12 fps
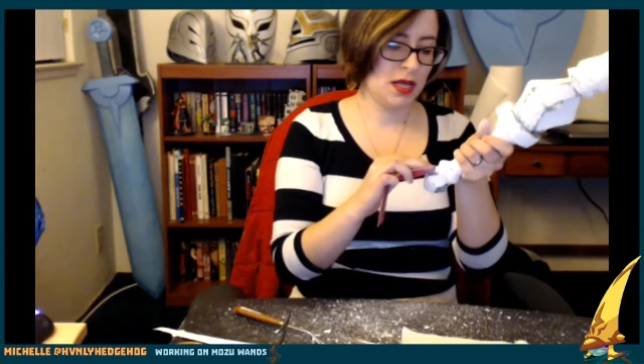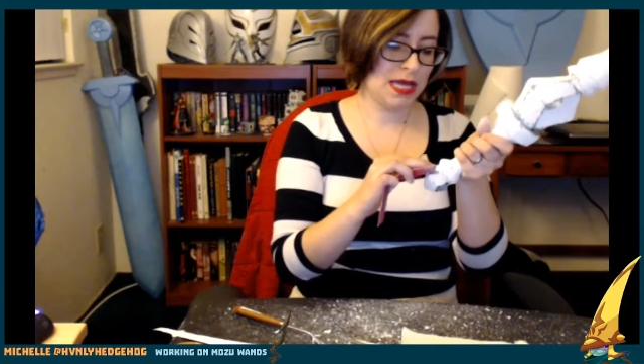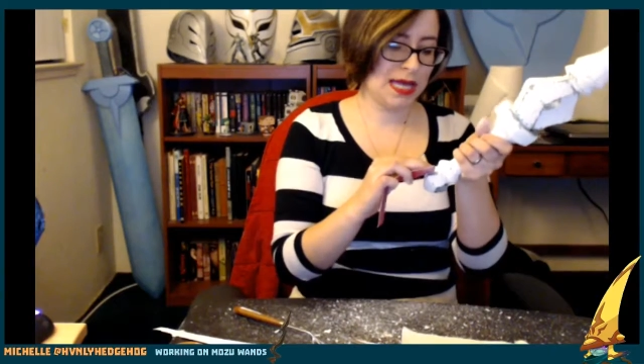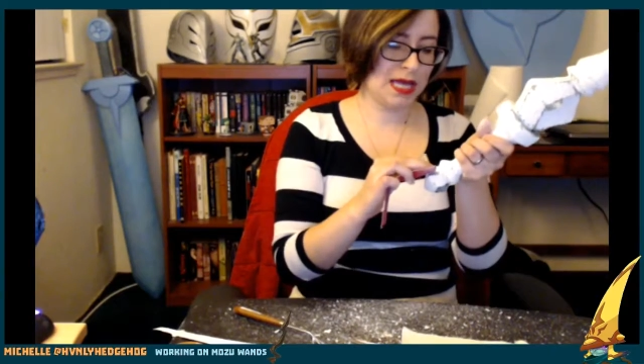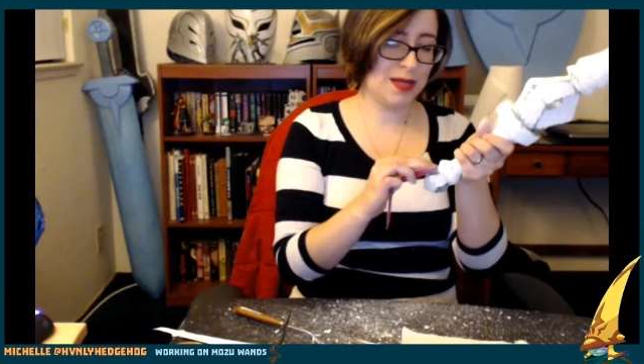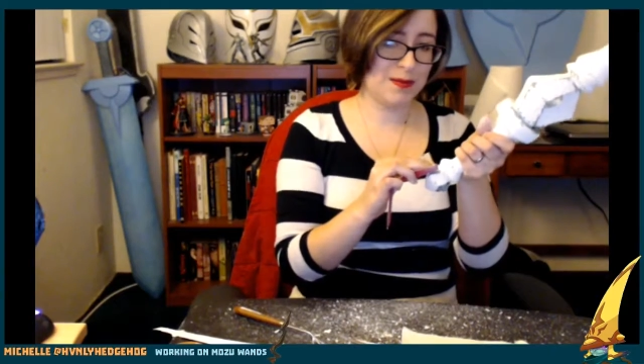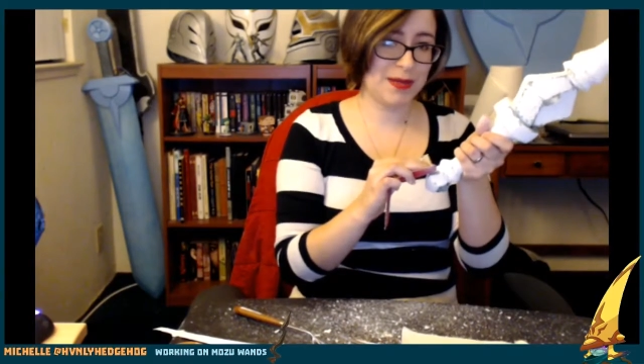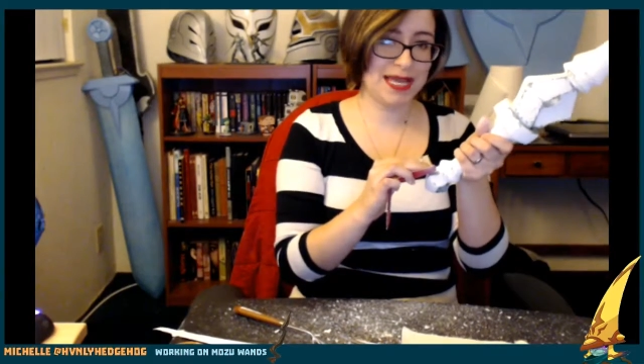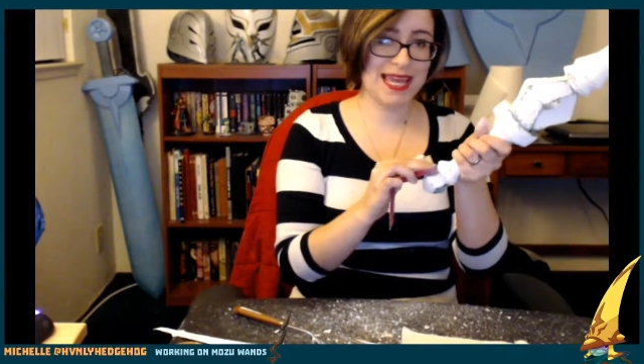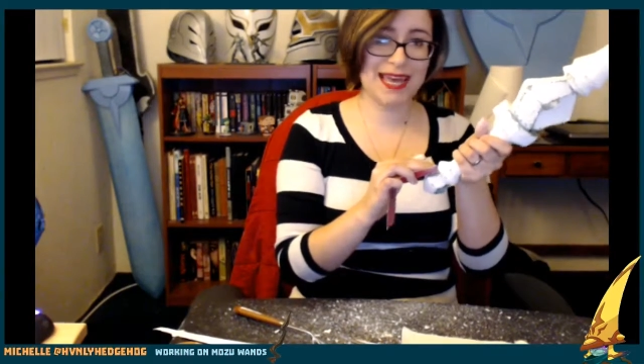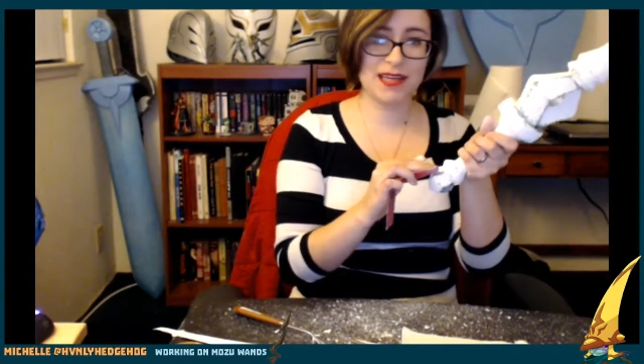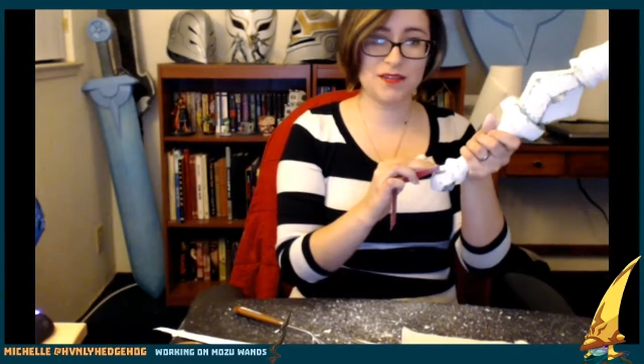a
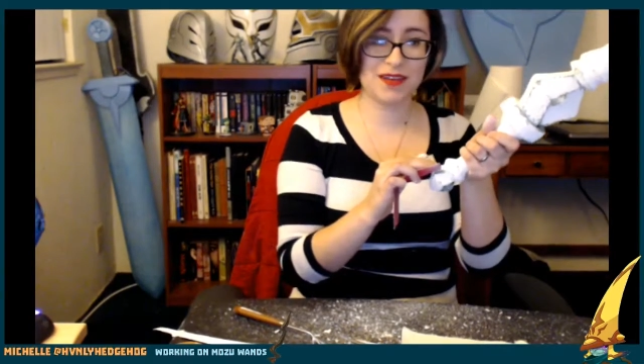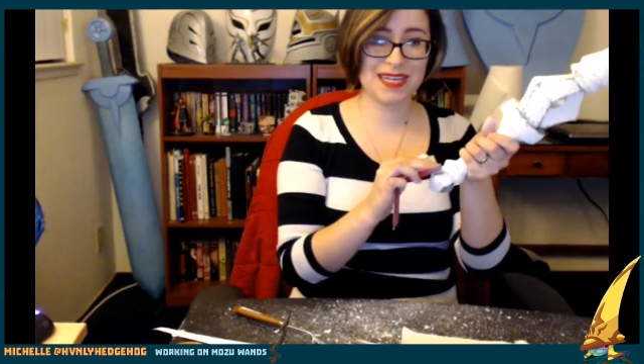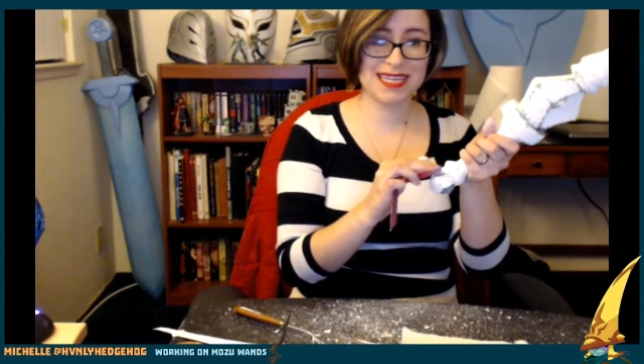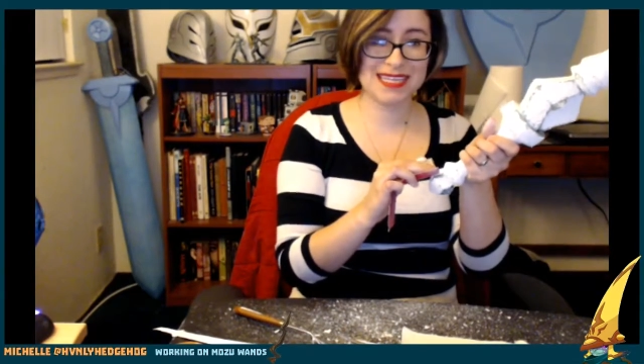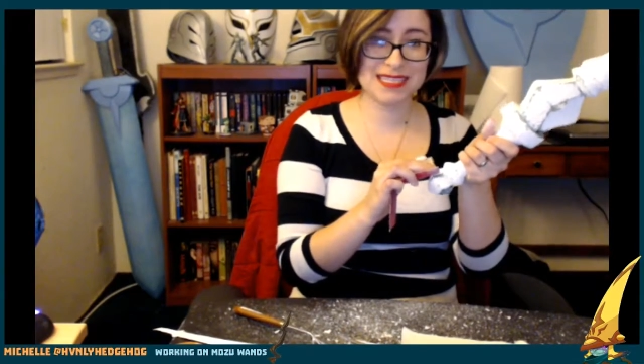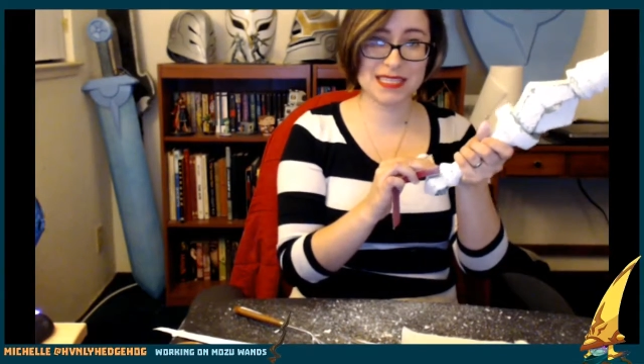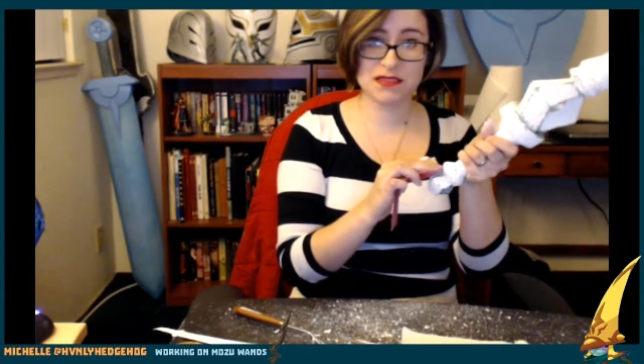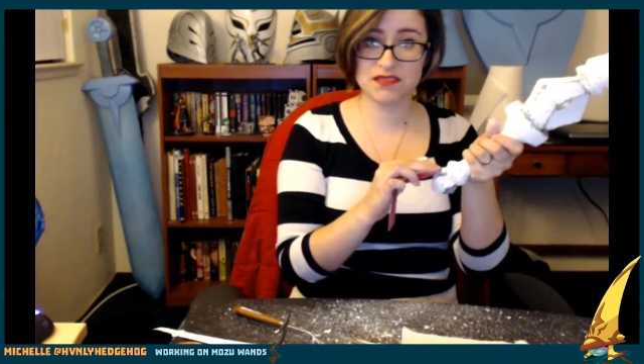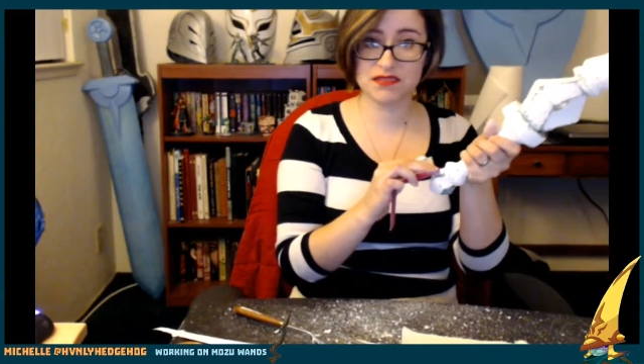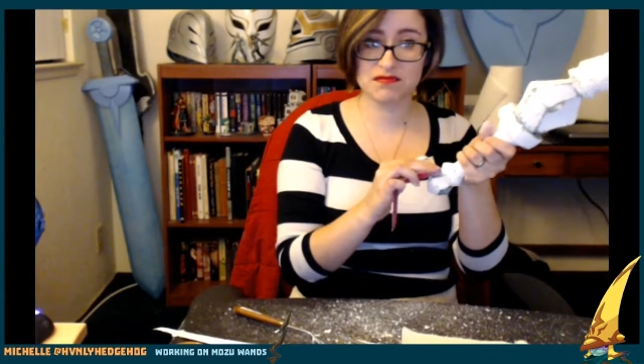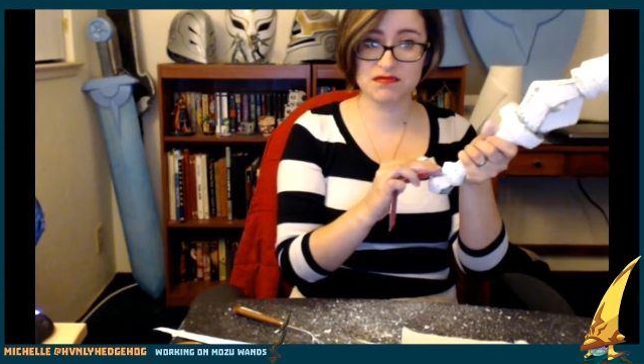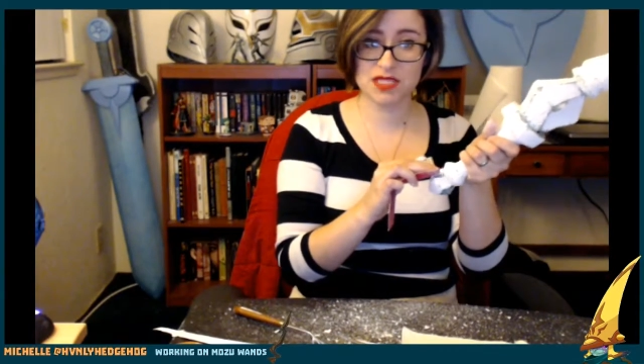can of adhesive,